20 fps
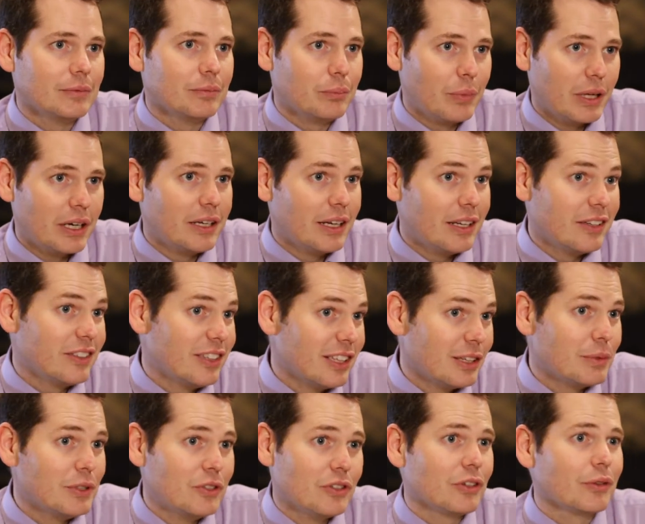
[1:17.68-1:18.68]
metadata is
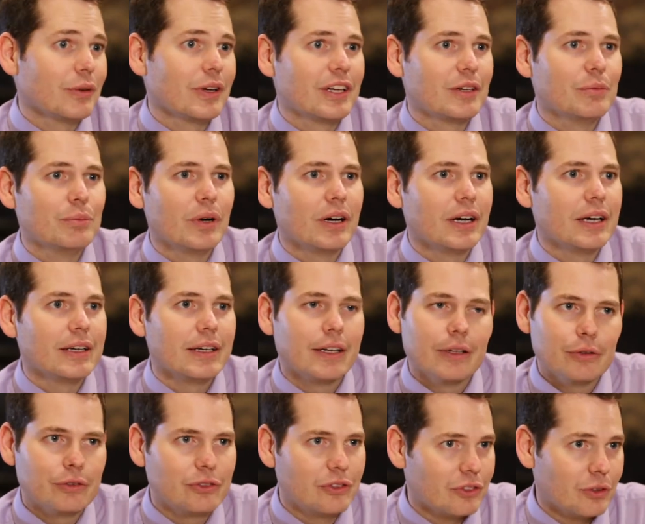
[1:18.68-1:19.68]
going to be generated by
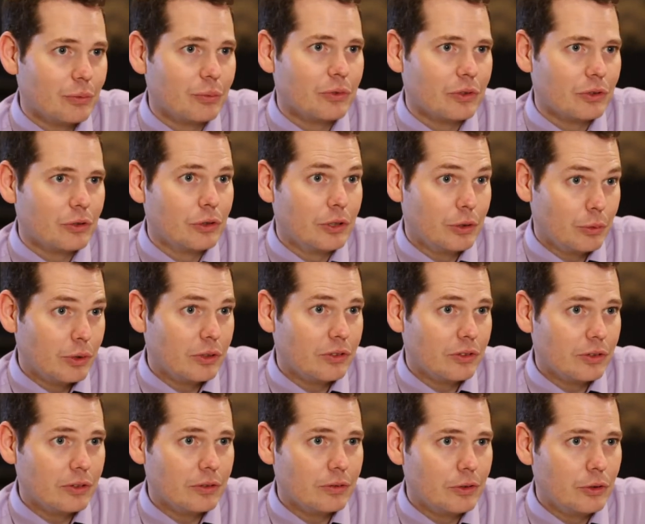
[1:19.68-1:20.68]
other systems, including
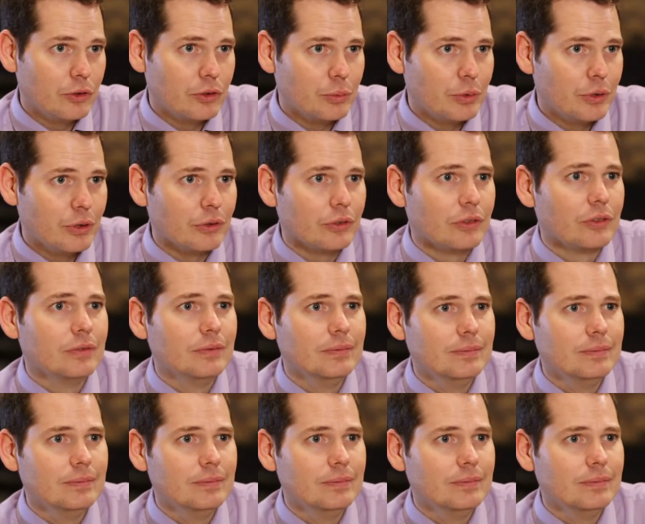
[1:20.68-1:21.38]
ones that use computers.